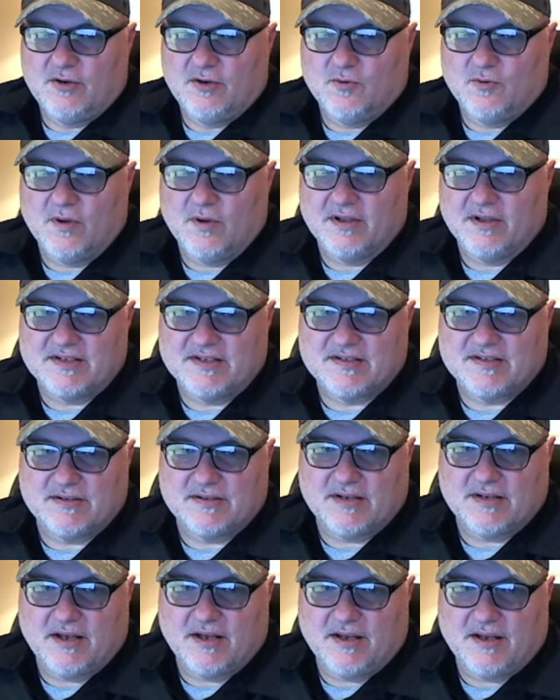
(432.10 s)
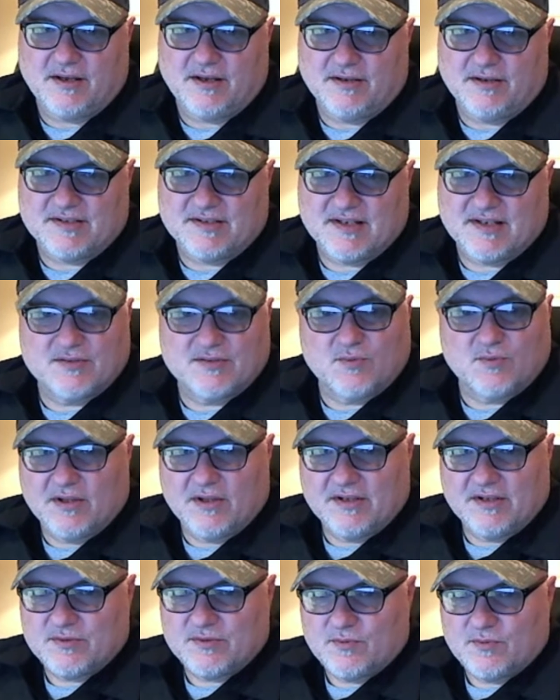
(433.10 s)
While this
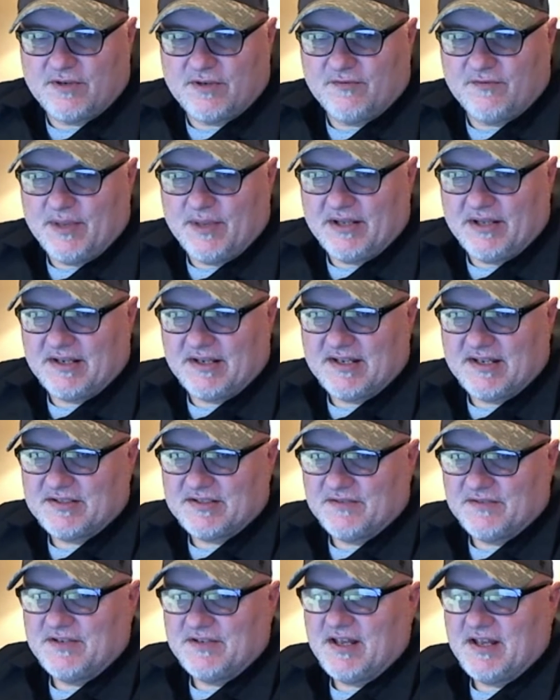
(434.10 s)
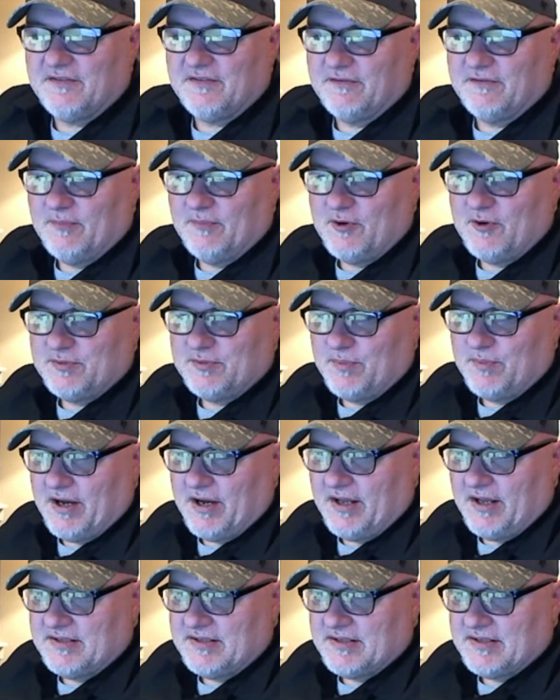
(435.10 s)
would have been the kiss of death for most
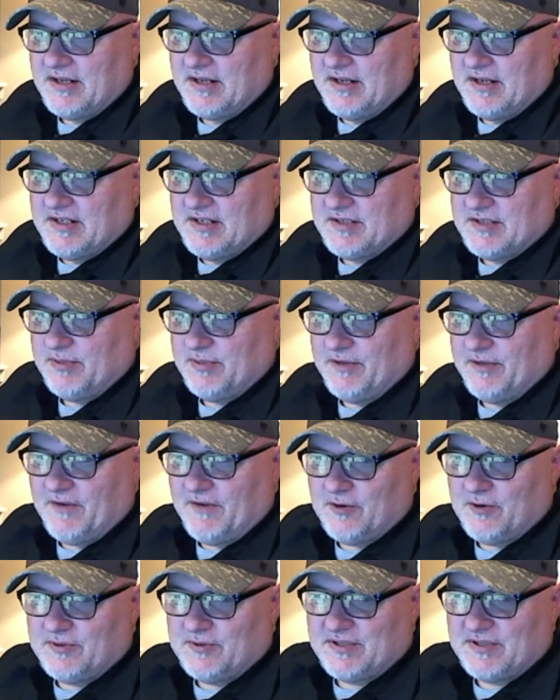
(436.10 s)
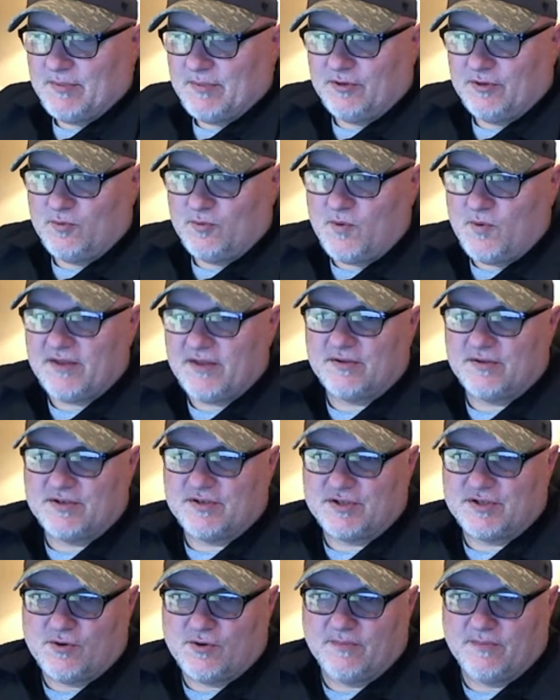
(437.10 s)
brands, SplitFire was able to weather the
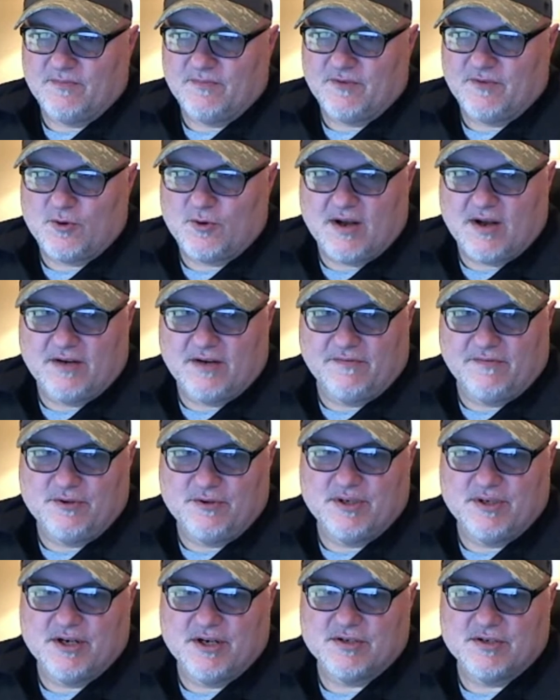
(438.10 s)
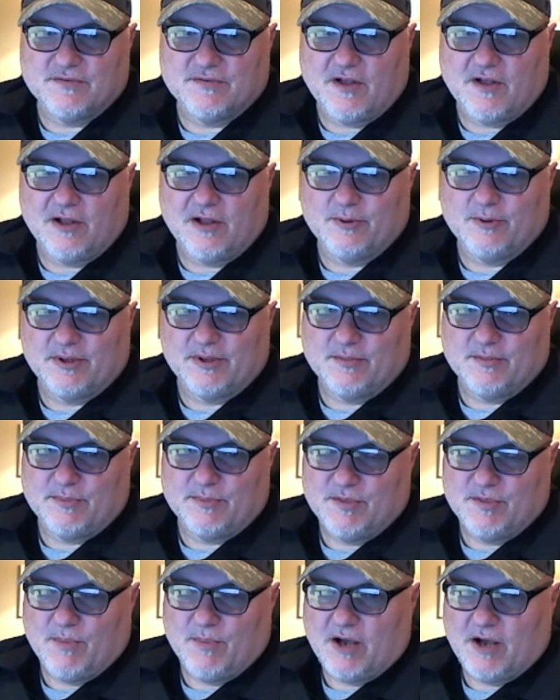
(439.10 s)
storm for quite a few years following the
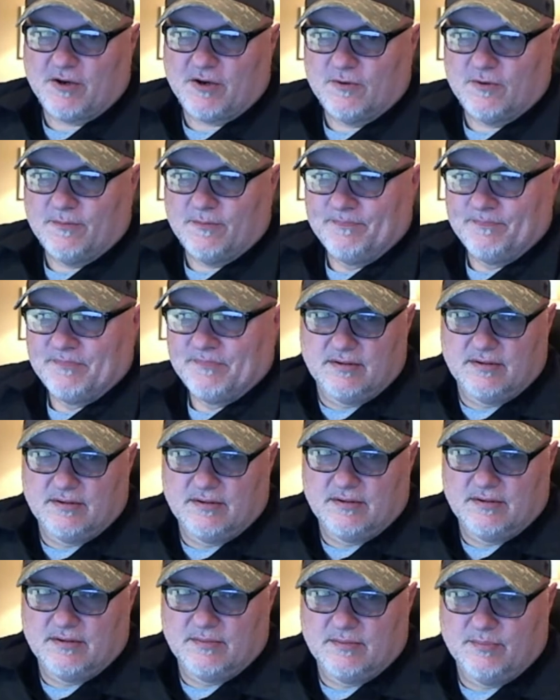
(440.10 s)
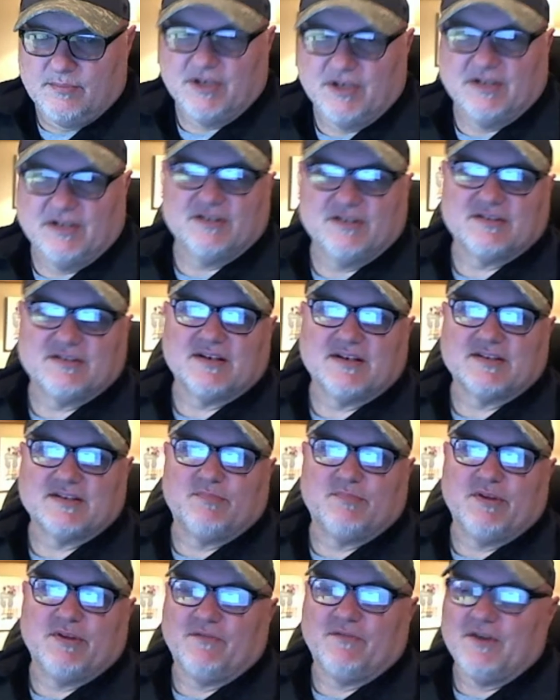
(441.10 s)
debacle. But it looks like
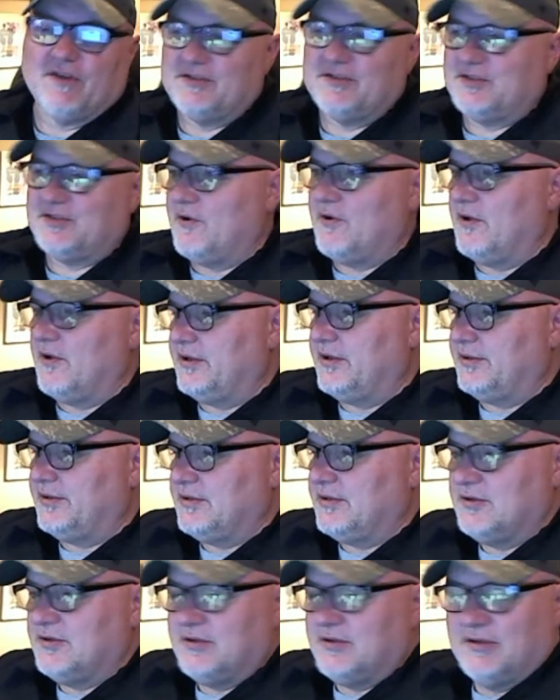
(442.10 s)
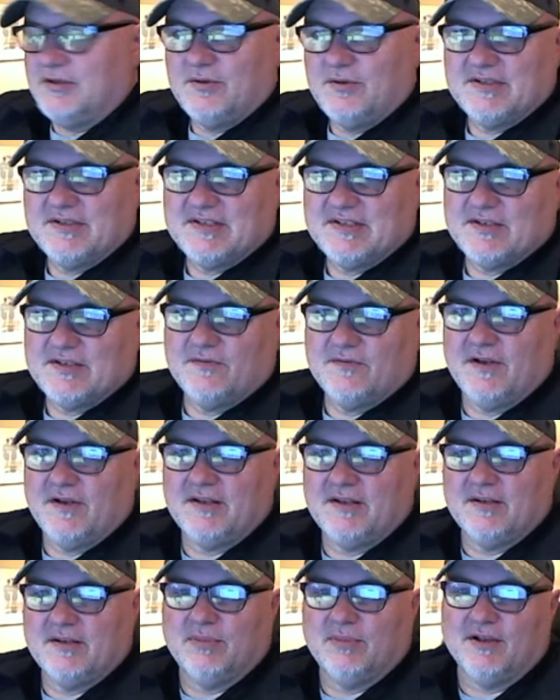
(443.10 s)
SplitFire is gone. You can still
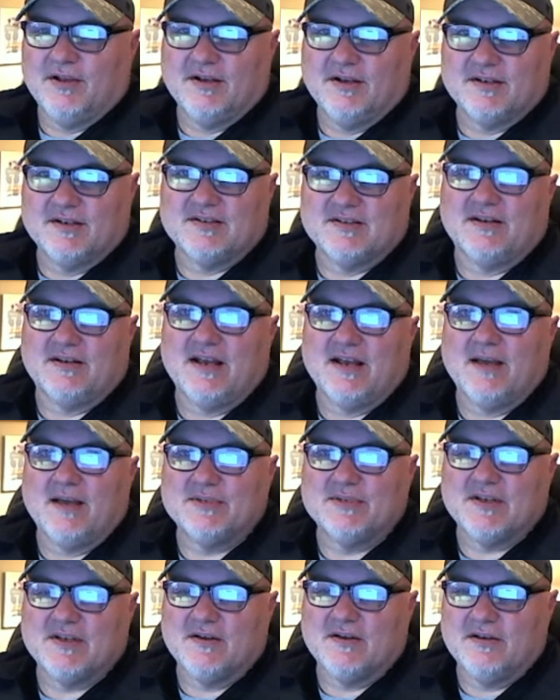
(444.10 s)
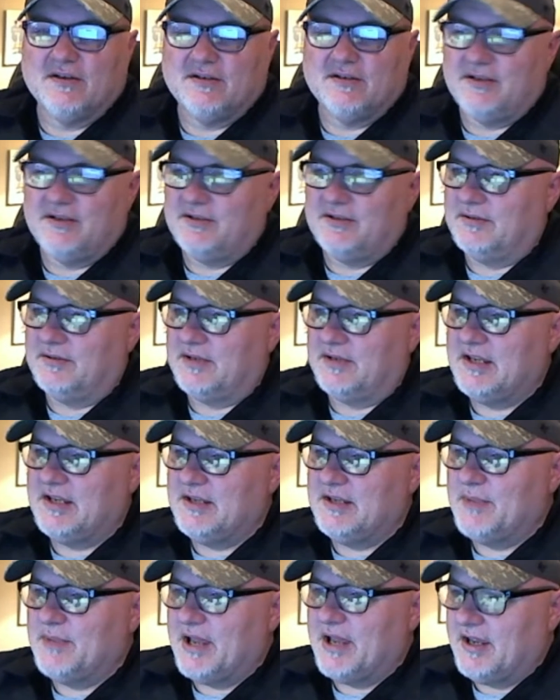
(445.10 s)
find the plugs on Amazon and
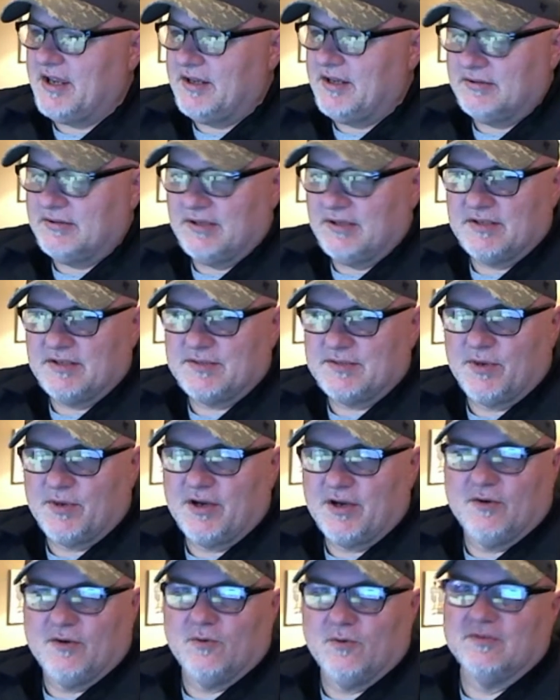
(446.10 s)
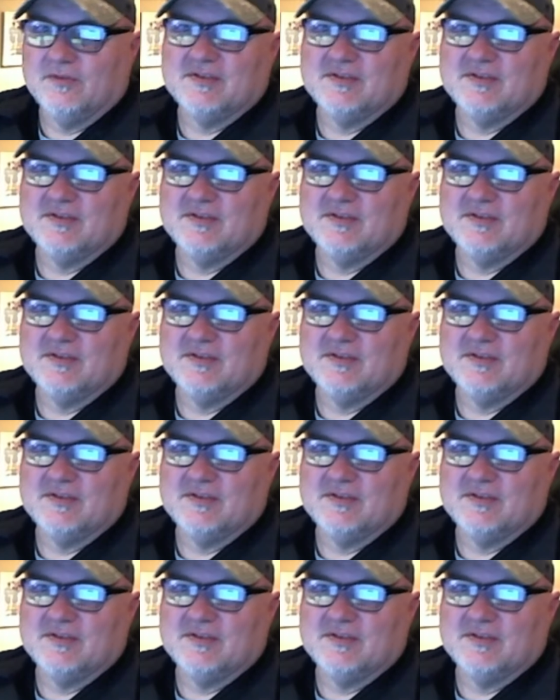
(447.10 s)
eBay, and it's probably old